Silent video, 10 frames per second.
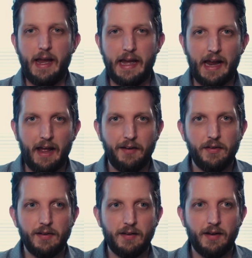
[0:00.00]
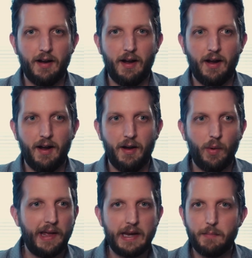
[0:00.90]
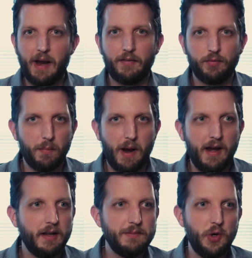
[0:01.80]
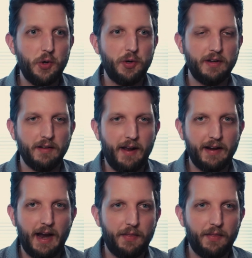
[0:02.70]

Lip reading: and when I came back from my honeymoon and